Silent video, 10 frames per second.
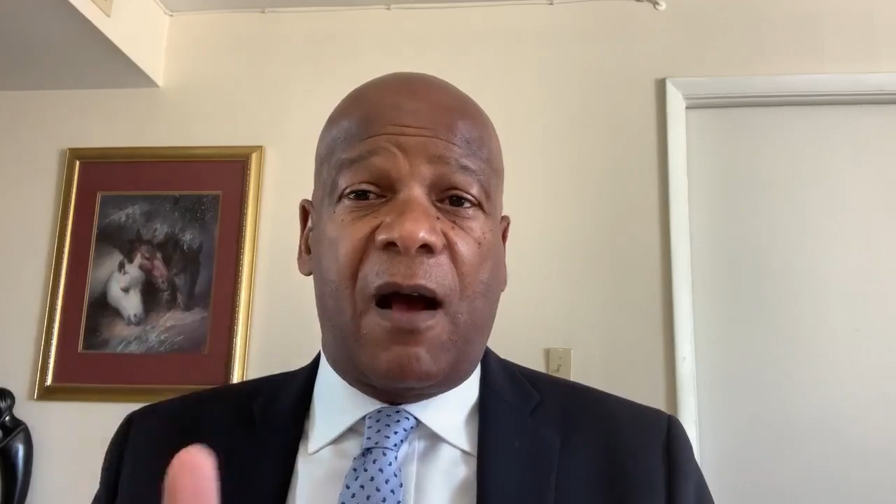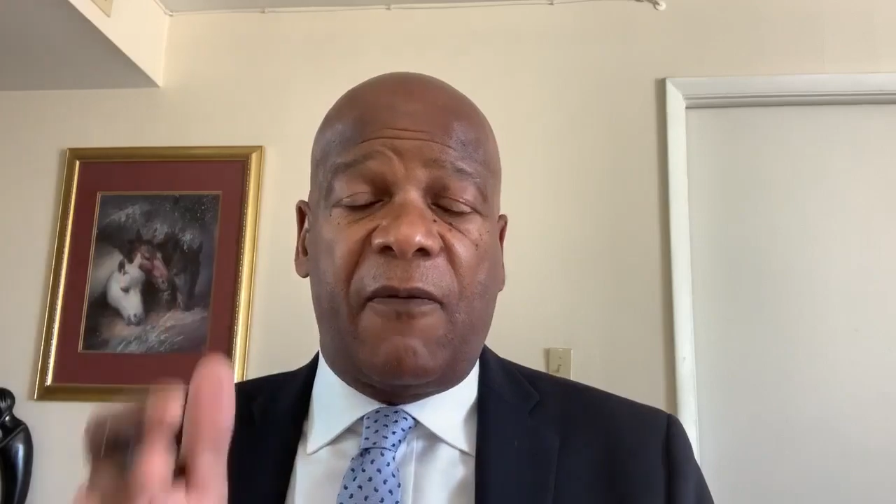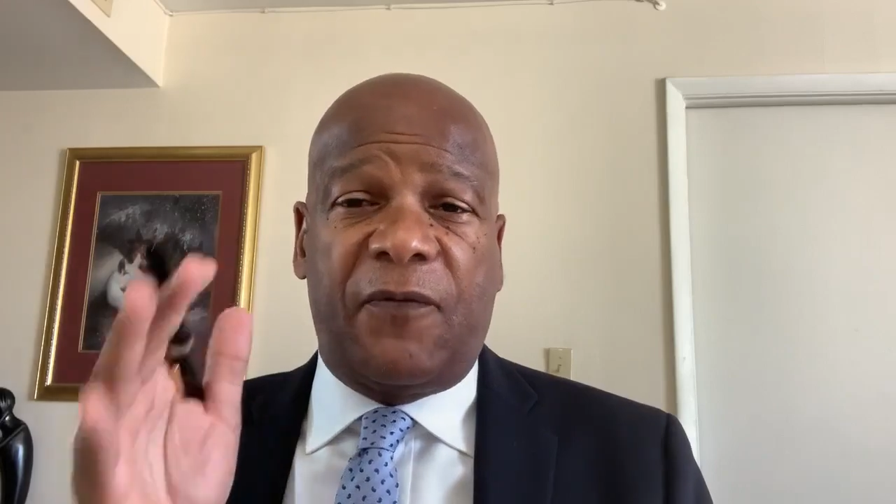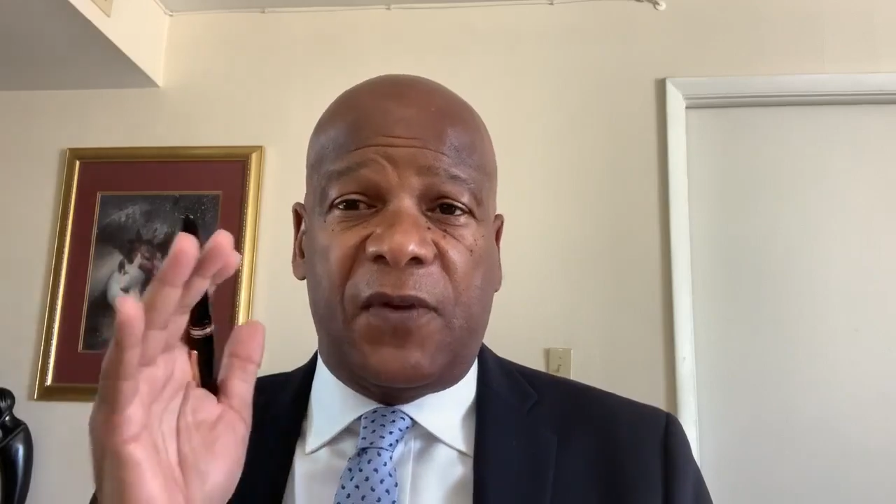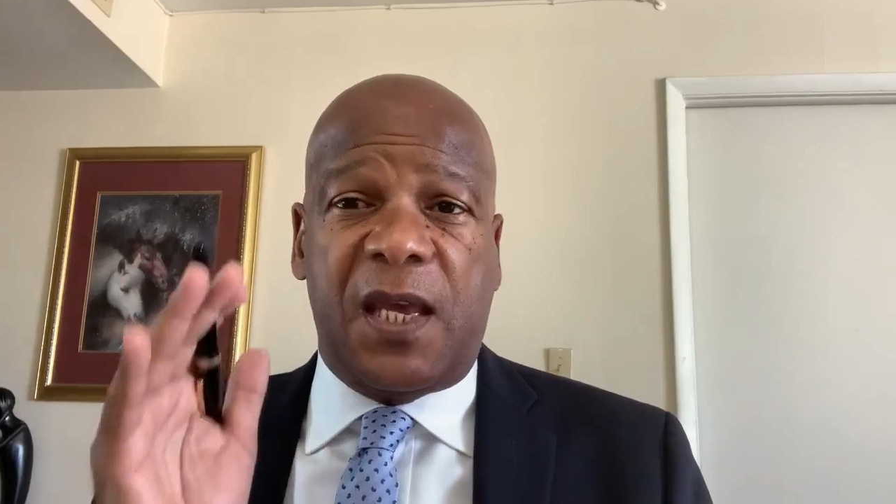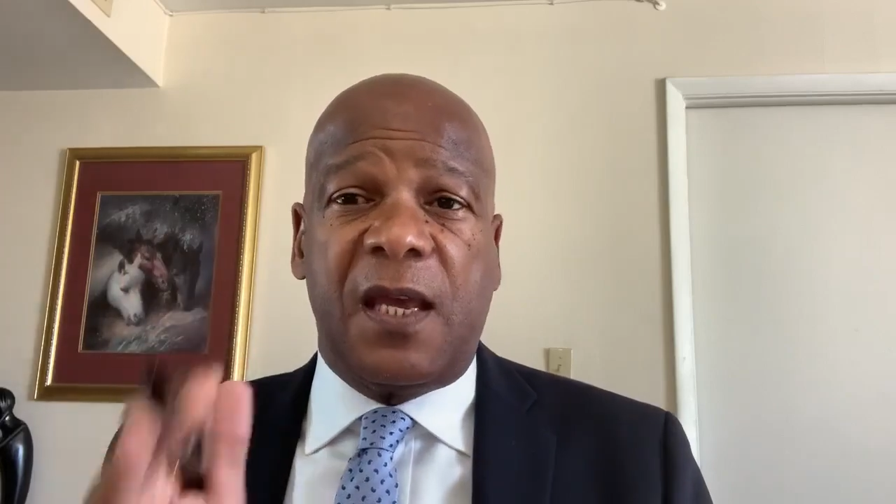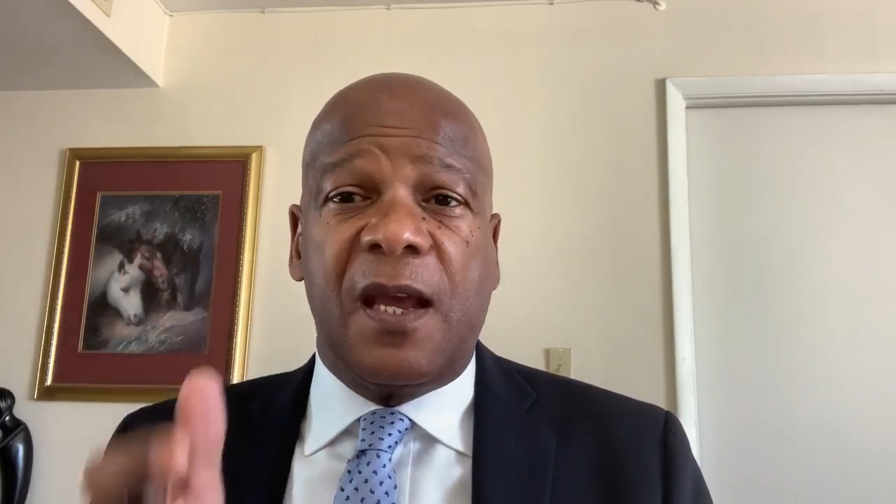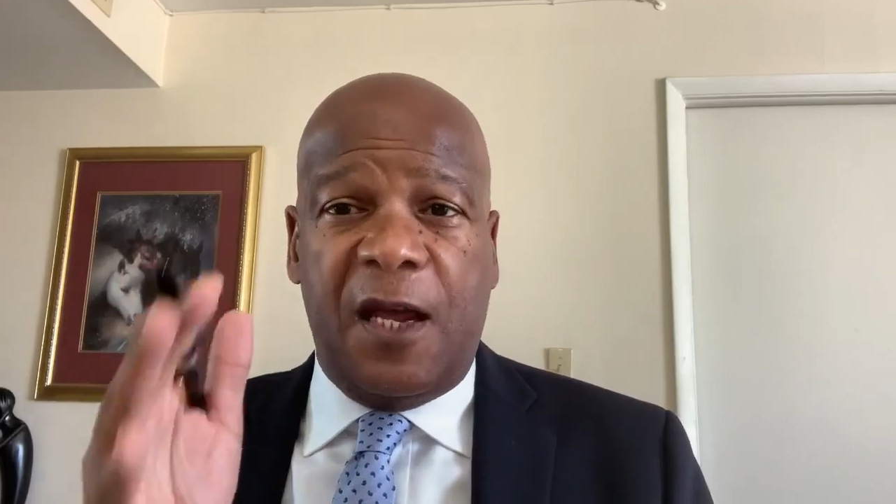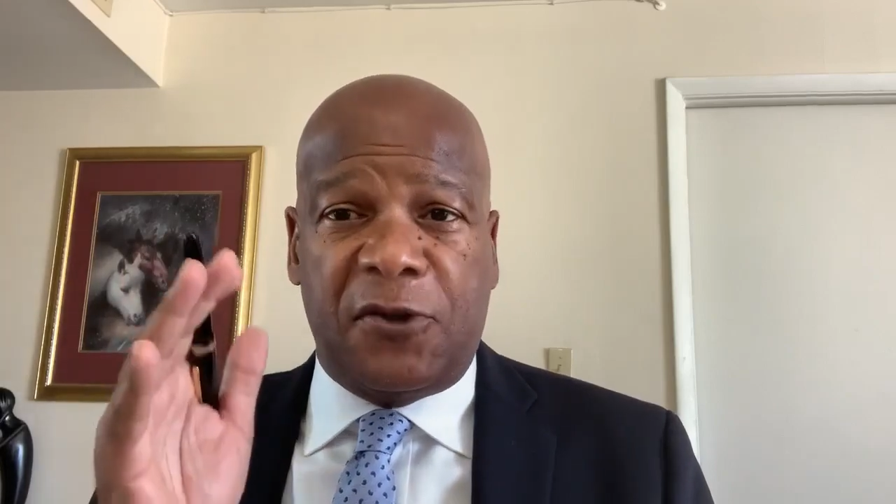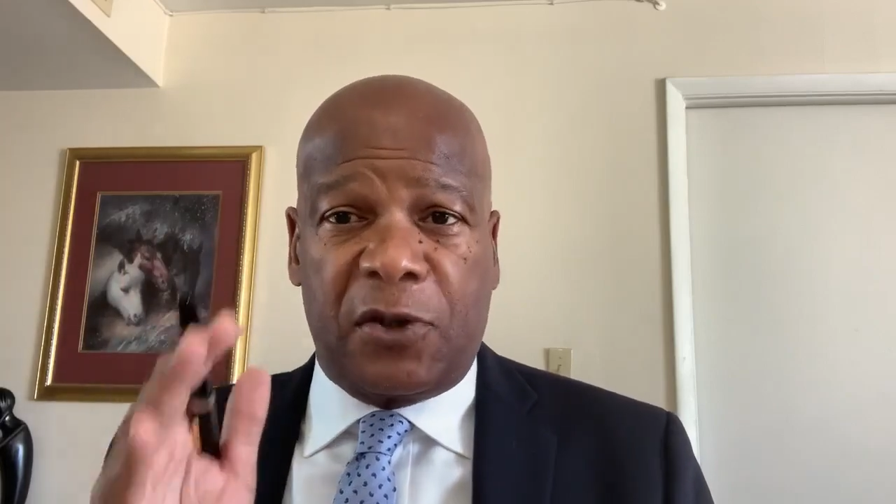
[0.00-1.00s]
of the
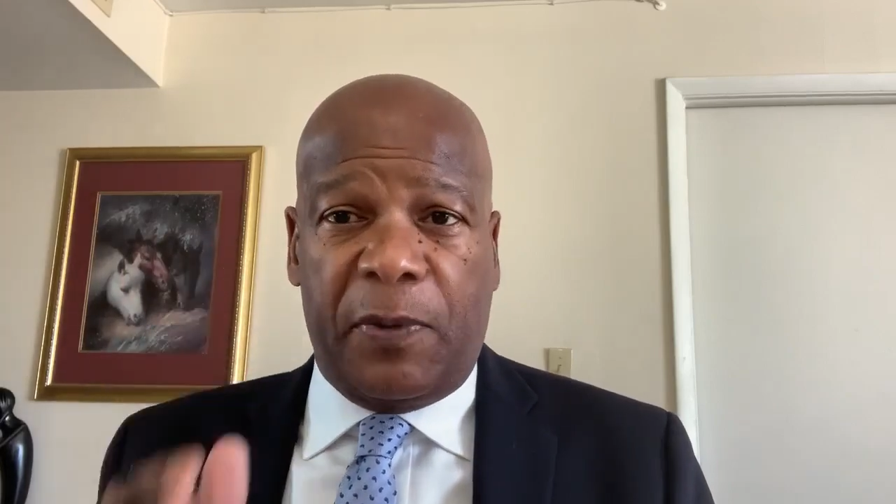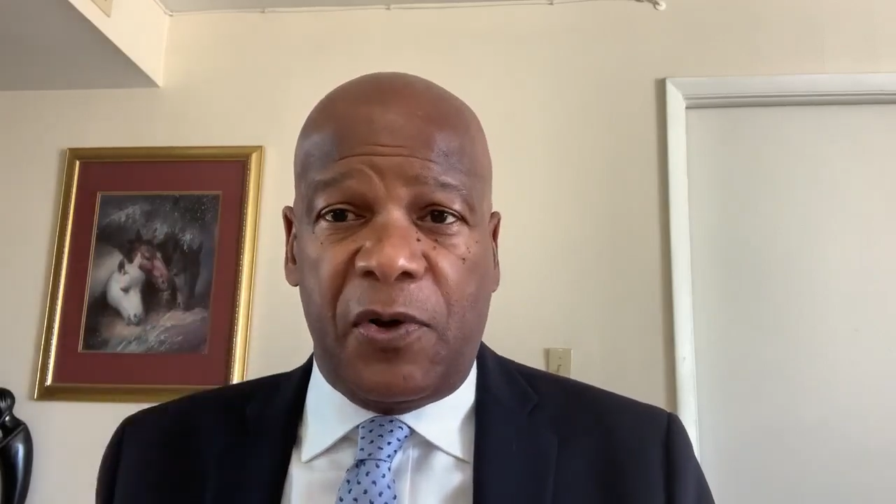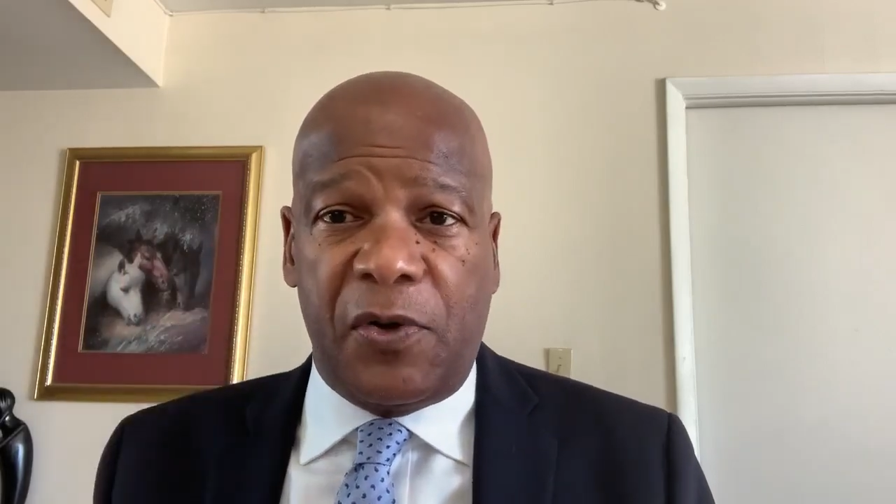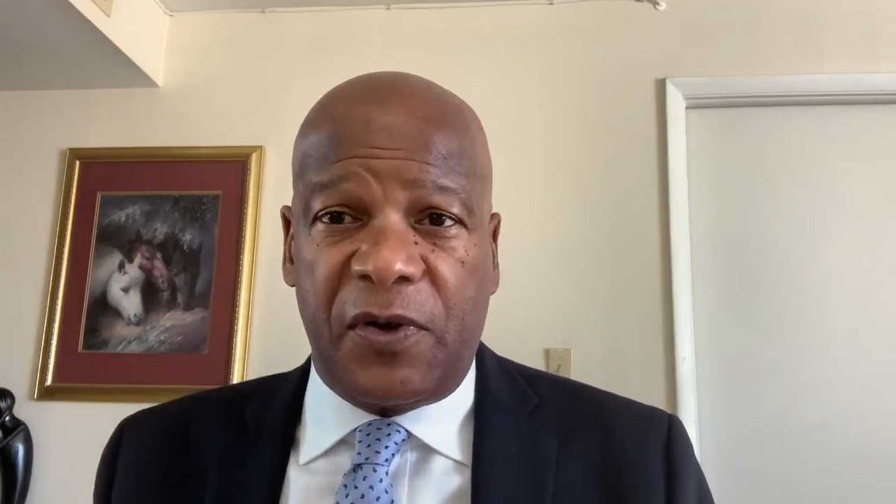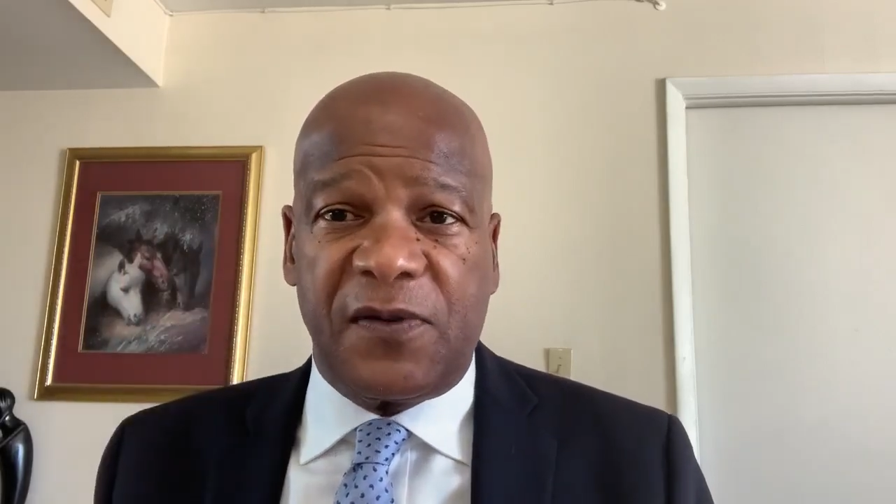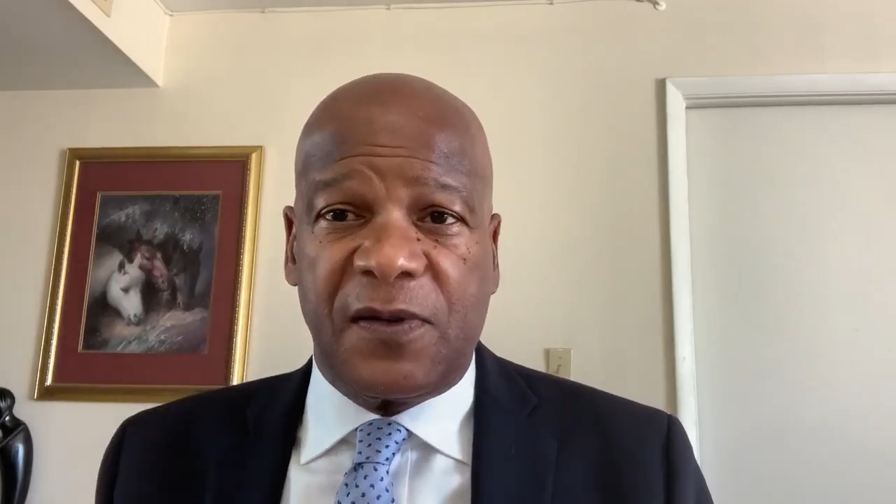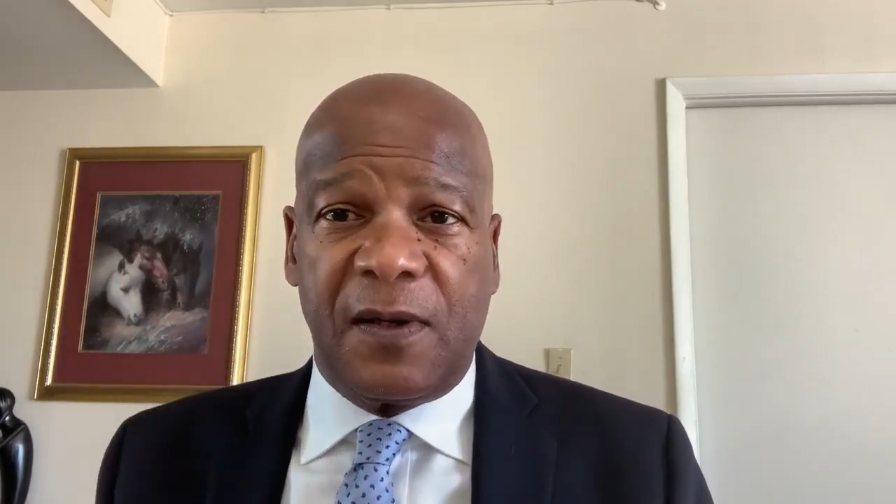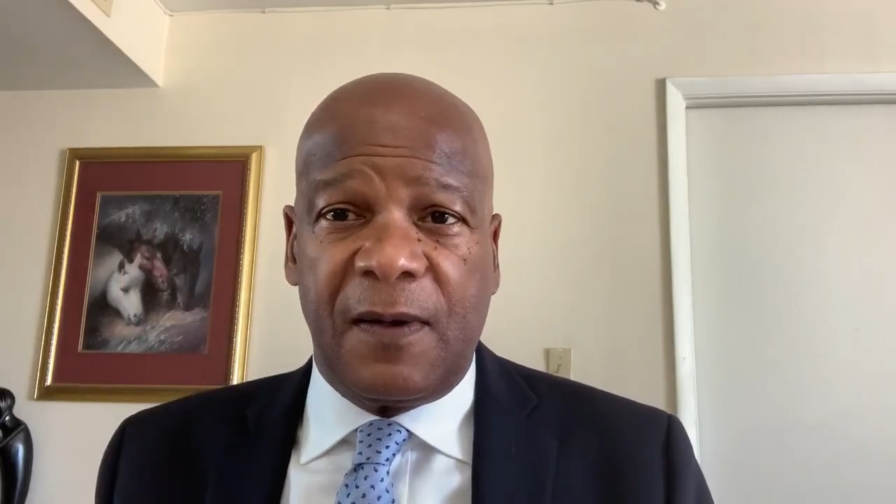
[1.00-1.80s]
entrepreneurs?